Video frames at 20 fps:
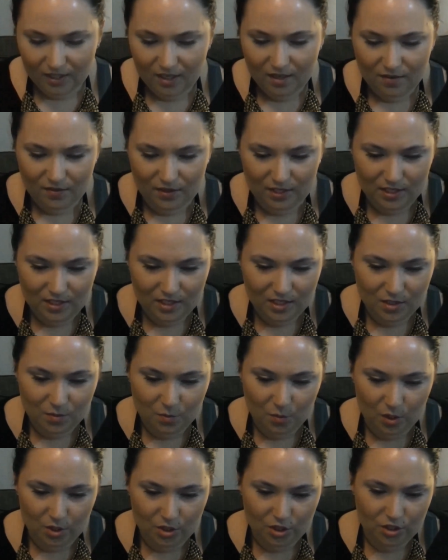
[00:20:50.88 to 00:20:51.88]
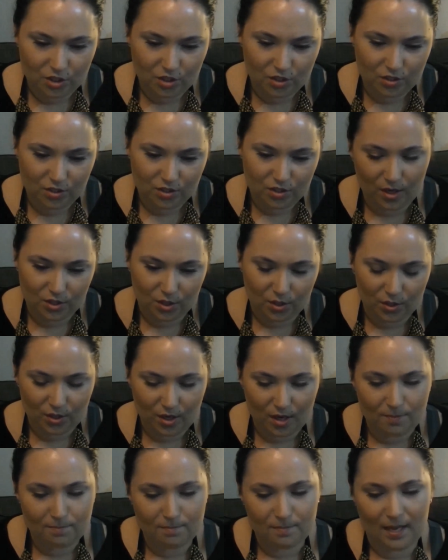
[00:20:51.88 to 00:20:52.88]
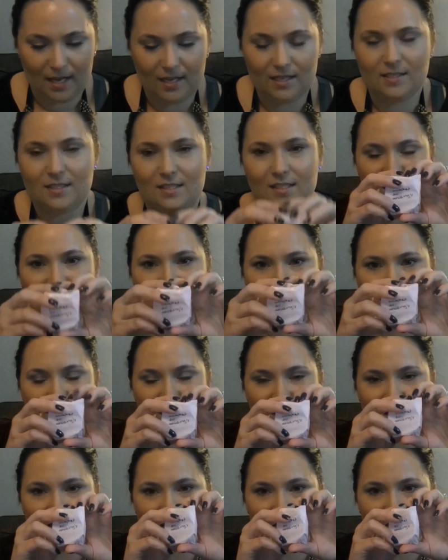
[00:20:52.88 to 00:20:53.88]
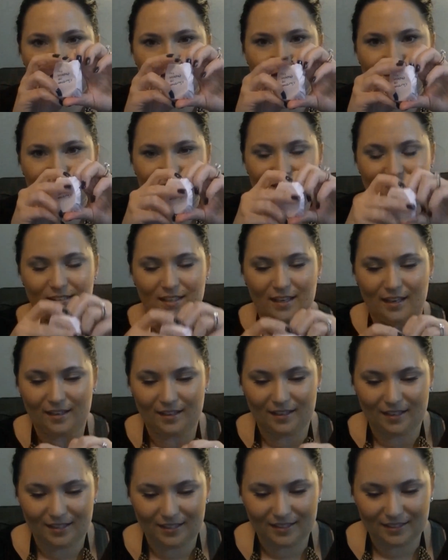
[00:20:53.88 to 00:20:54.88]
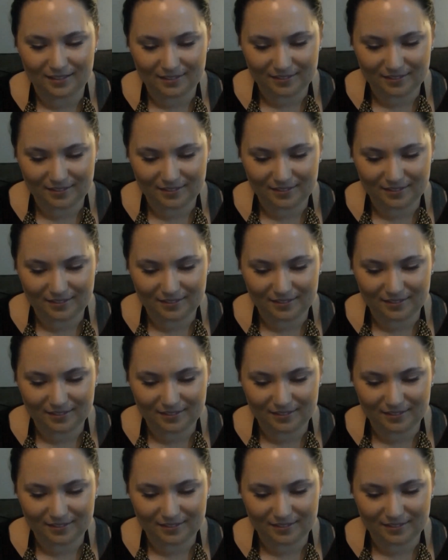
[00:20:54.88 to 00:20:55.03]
This swatched so amazingly. Okay.